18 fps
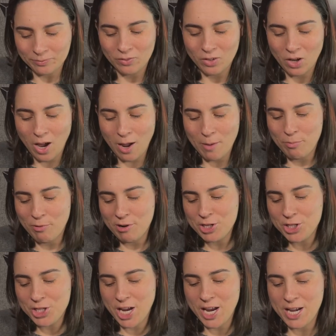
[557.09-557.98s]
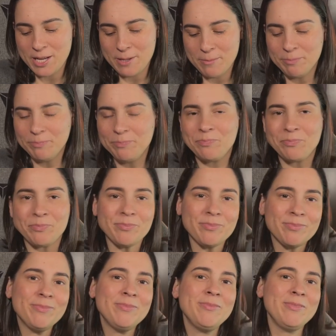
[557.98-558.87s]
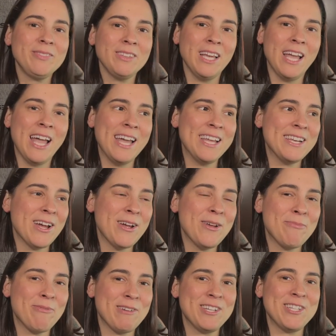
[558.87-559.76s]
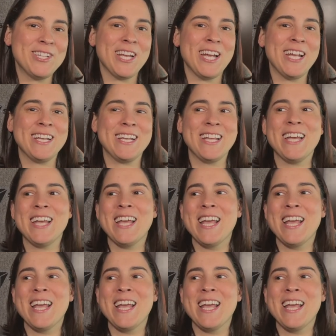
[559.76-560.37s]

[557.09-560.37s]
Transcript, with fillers: I appreciate him and I appreciate